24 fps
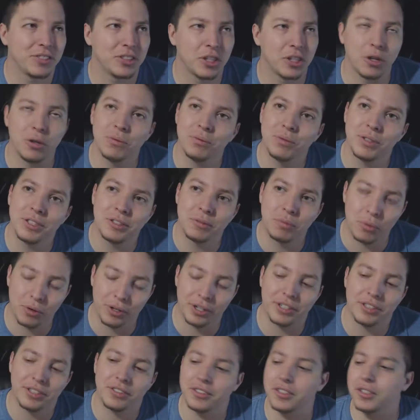No, it's
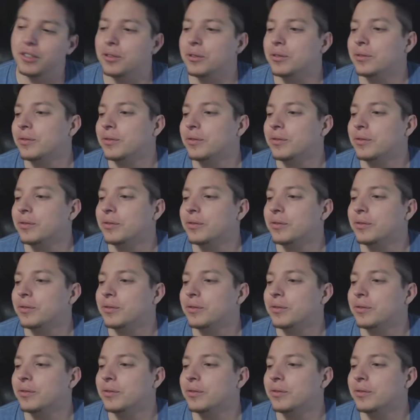morning, so